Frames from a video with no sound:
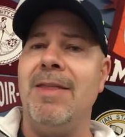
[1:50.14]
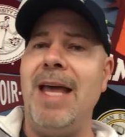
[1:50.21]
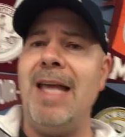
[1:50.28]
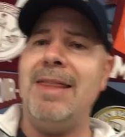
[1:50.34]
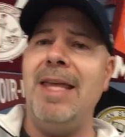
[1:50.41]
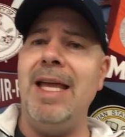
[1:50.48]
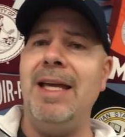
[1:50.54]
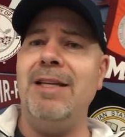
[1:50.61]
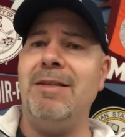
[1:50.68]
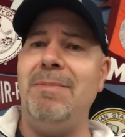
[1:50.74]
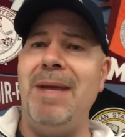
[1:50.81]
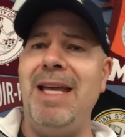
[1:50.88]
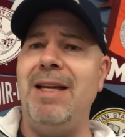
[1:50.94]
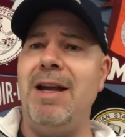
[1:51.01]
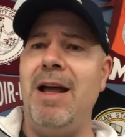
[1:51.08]
That thing is
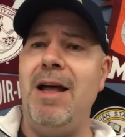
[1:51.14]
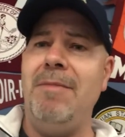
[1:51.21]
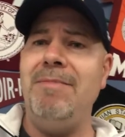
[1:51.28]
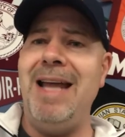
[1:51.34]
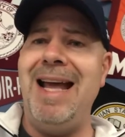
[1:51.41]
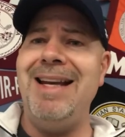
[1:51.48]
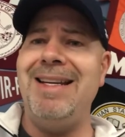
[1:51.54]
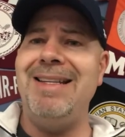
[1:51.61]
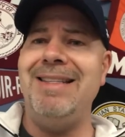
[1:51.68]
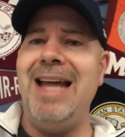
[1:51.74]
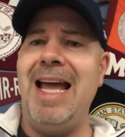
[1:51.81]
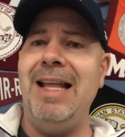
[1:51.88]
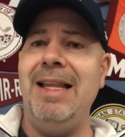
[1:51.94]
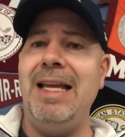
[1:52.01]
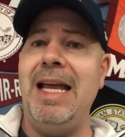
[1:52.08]
being updated
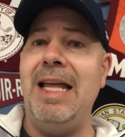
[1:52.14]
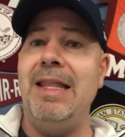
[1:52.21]
daily,